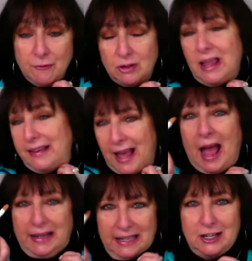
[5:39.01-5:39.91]
like
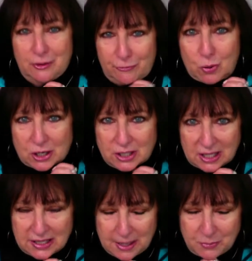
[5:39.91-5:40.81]
I needed a fork to
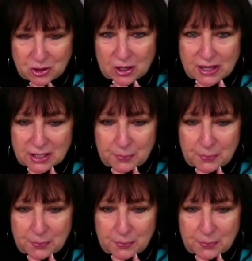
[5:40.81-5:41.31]
demonstrate this,